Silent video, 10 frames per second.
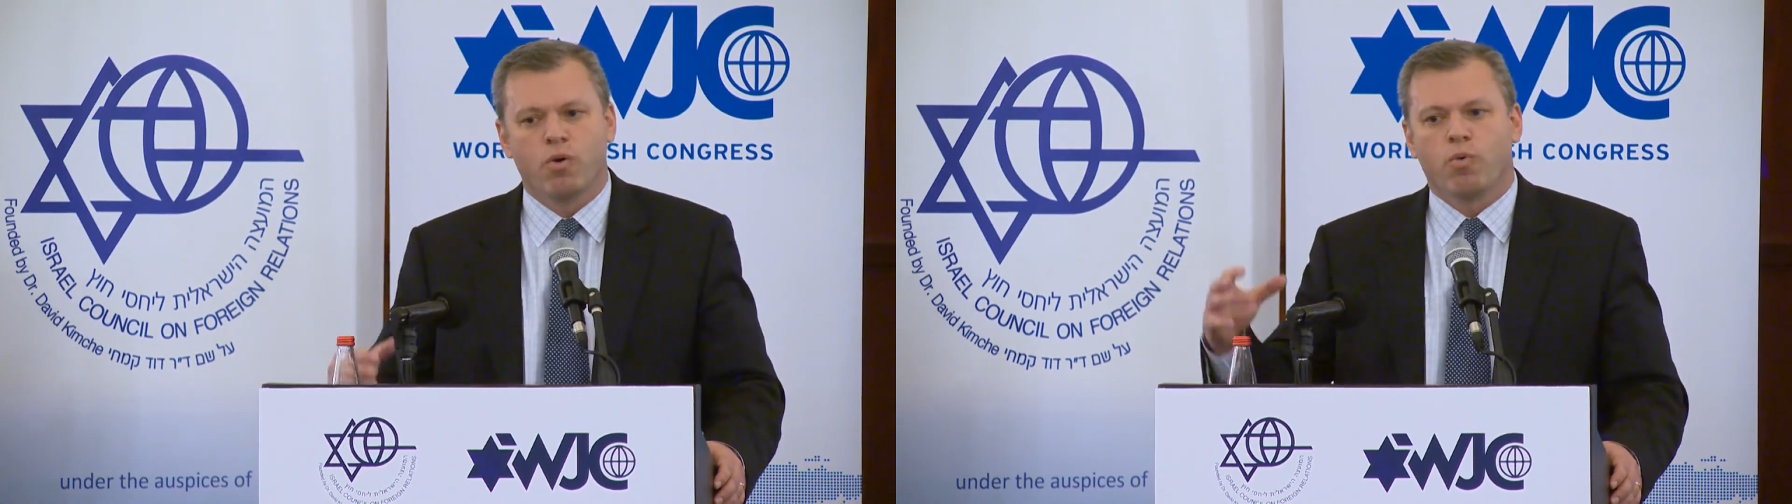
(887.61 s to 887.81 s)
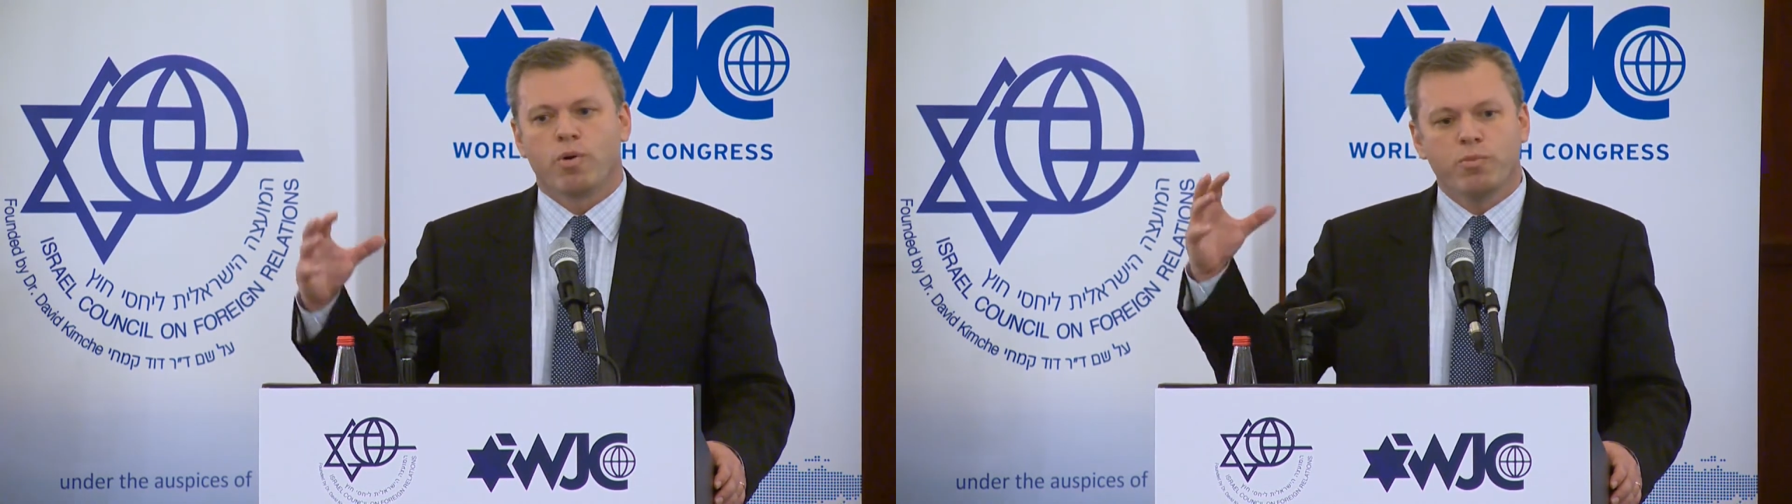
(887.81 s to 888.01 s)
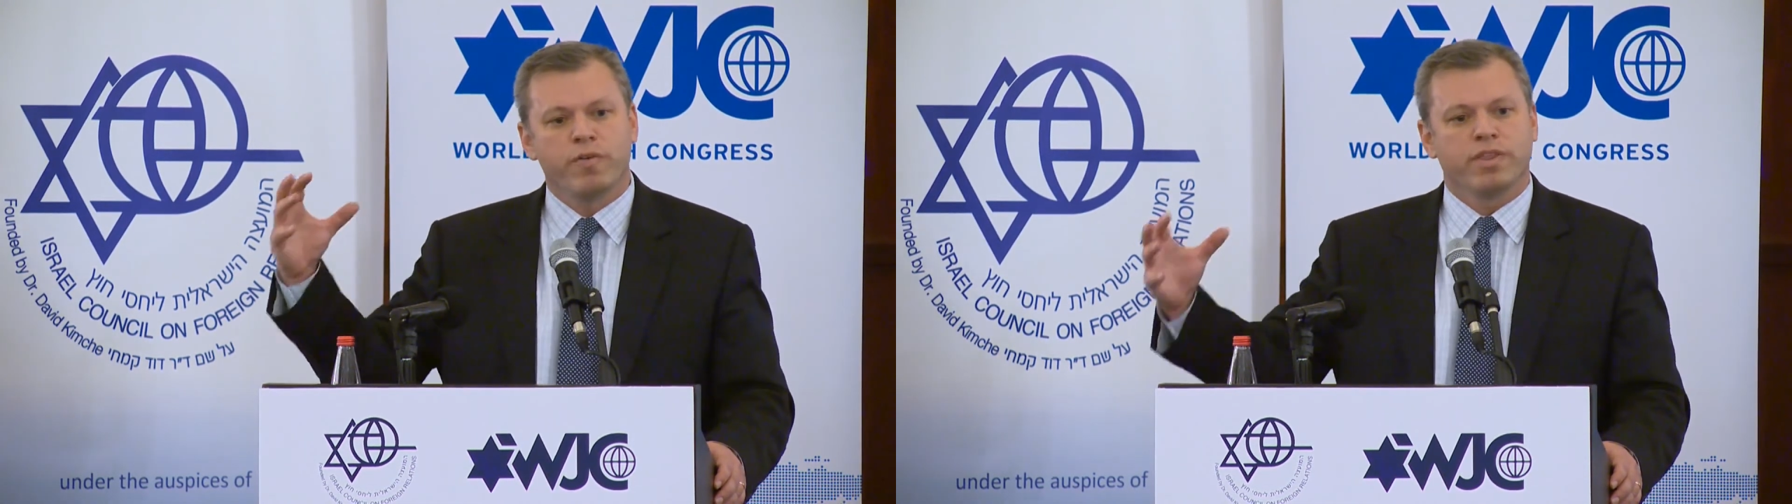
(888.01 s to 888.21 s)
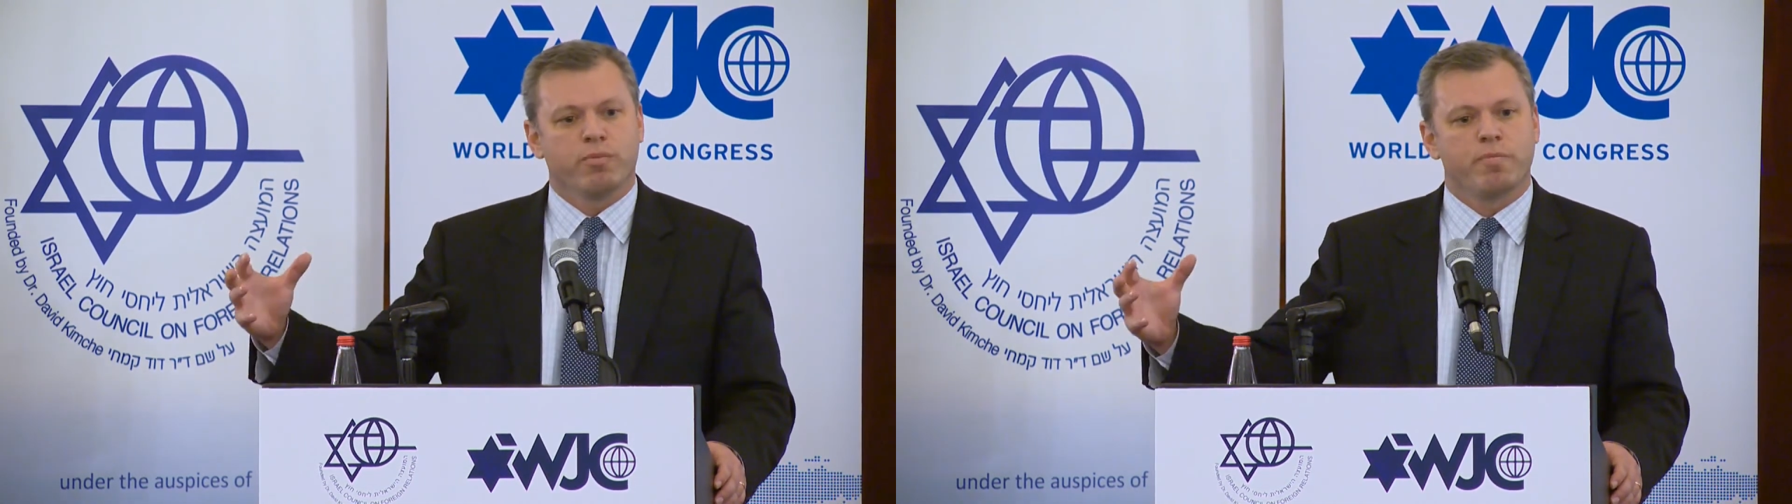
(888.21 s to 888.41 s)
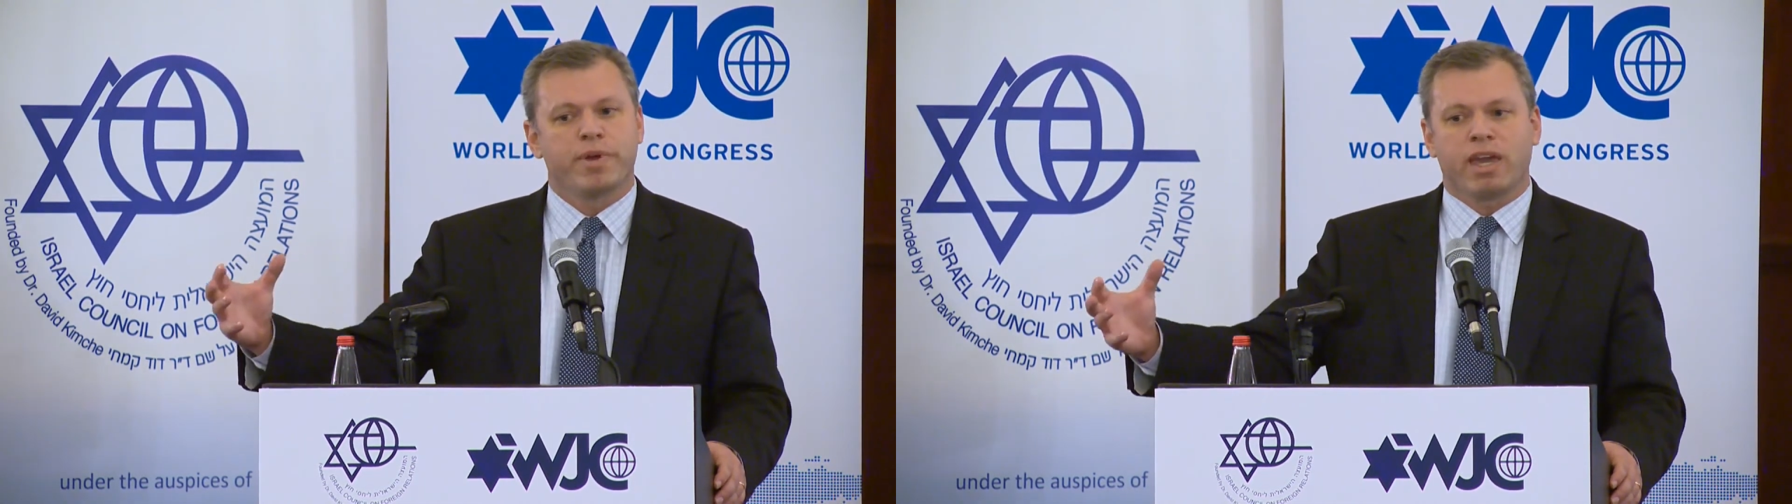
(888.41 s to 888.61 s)
We're moving them,
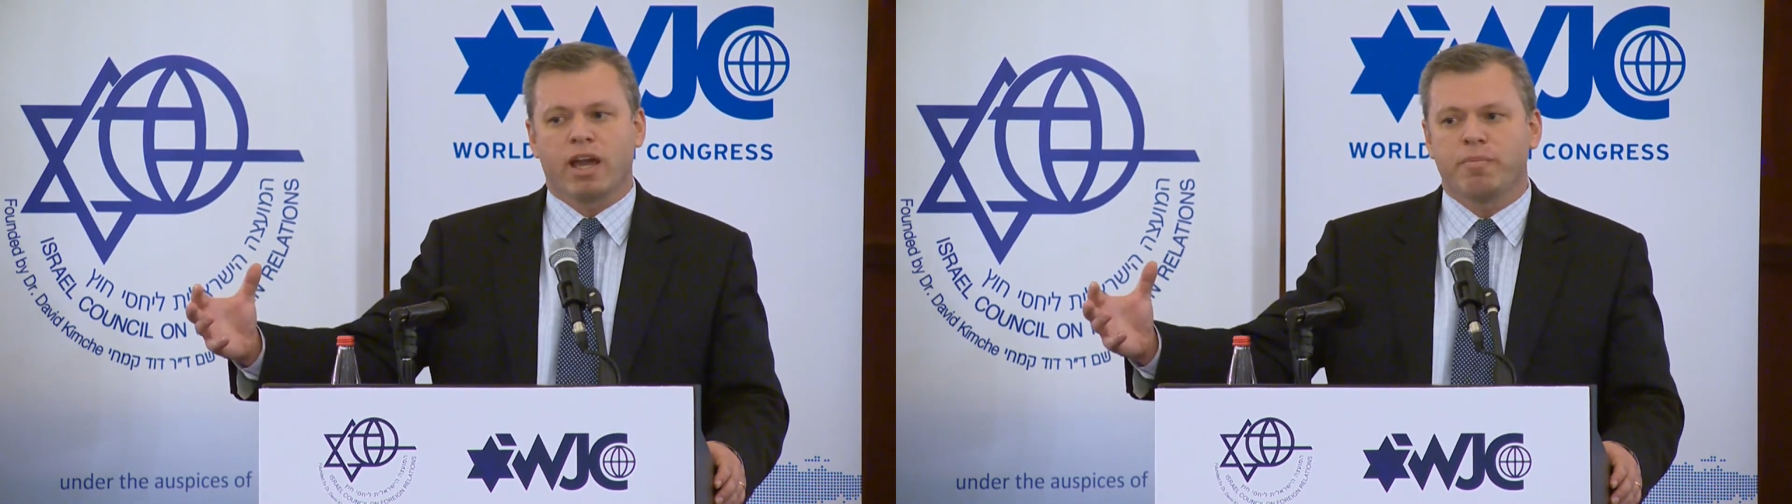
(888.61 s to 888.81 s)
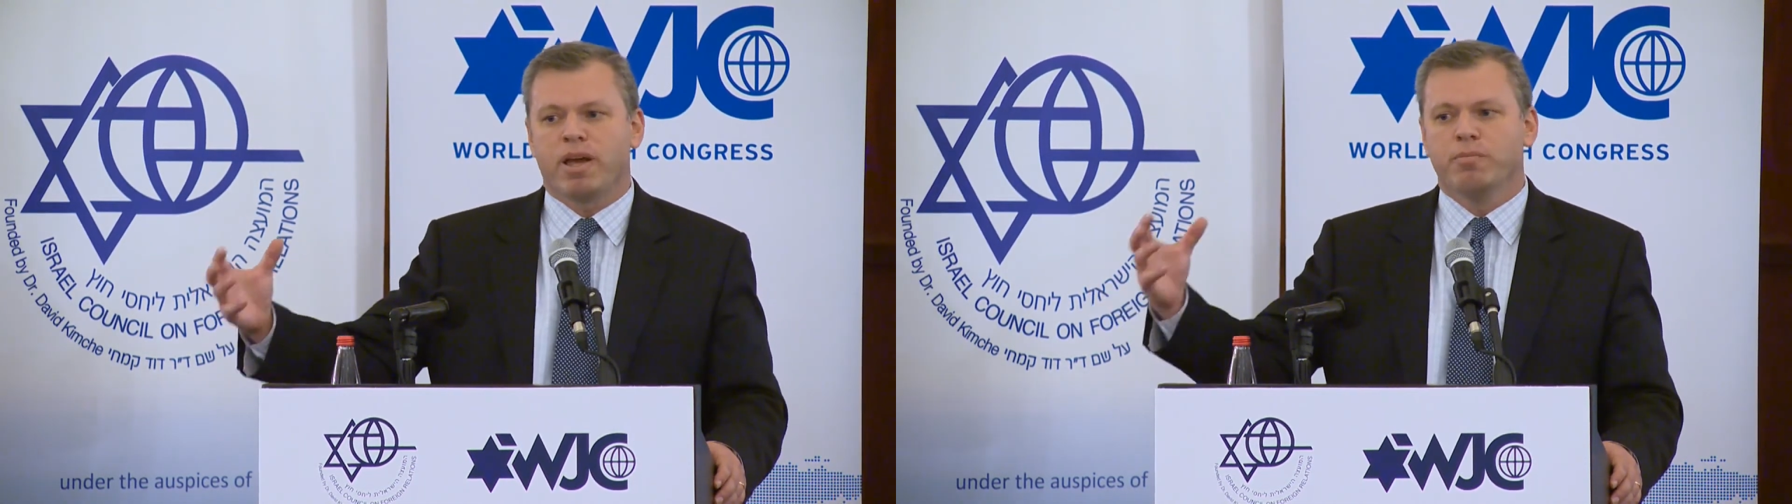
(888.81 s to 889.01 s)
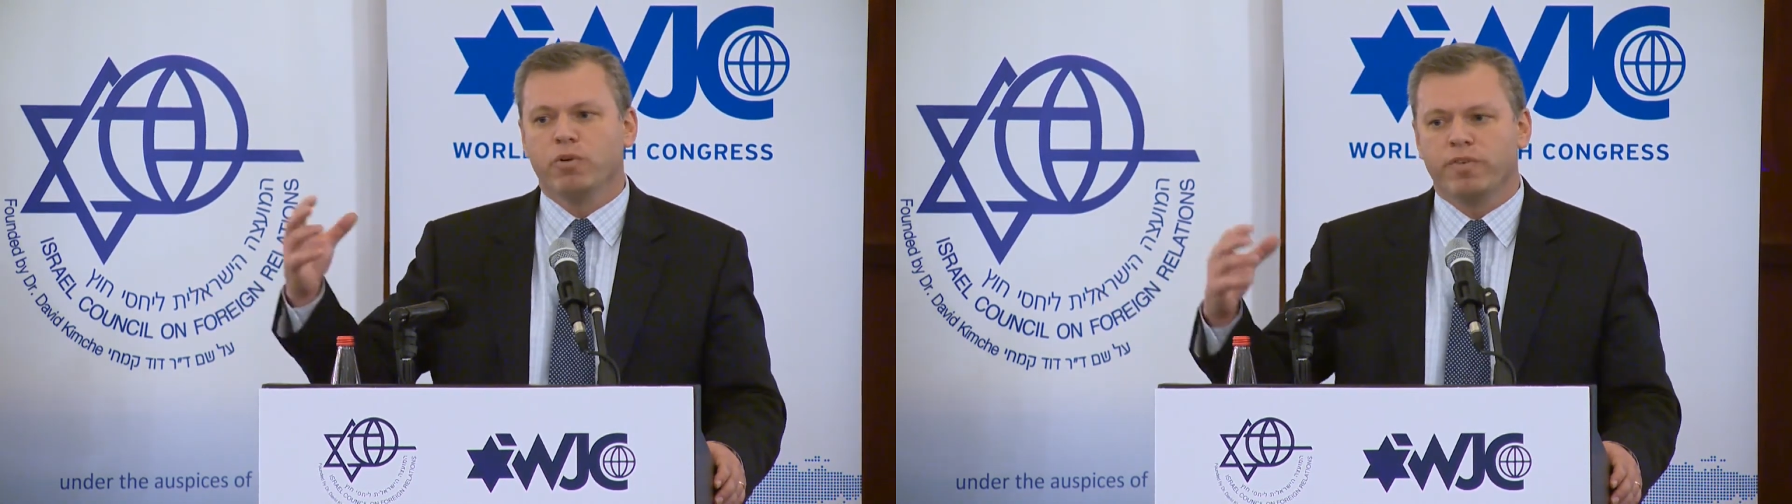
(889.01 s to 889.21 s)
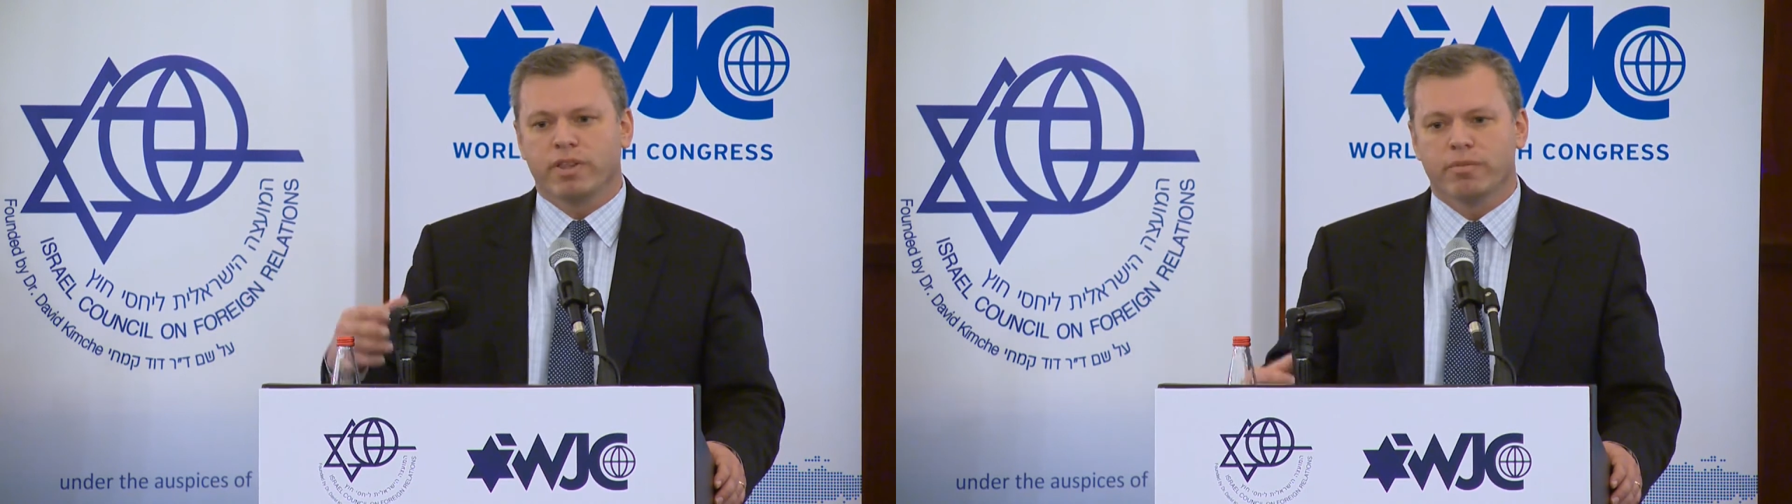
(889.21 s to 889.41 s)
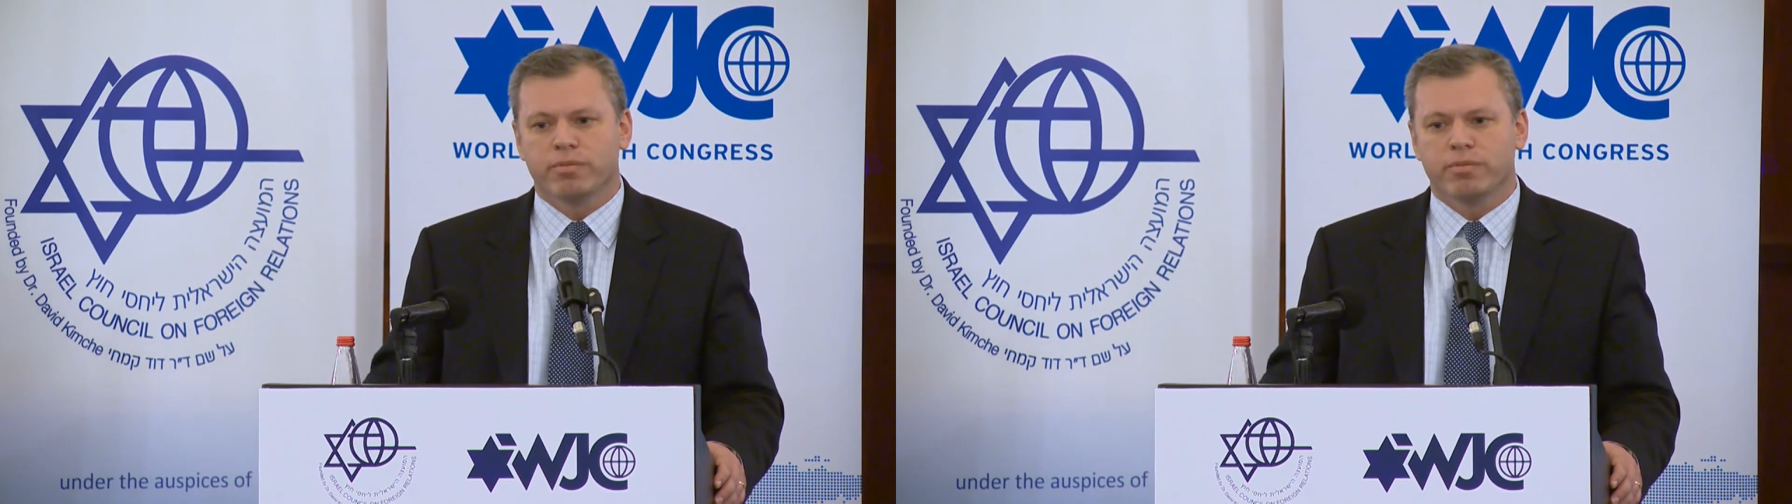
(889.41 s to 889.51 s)
we're picking up and moving them.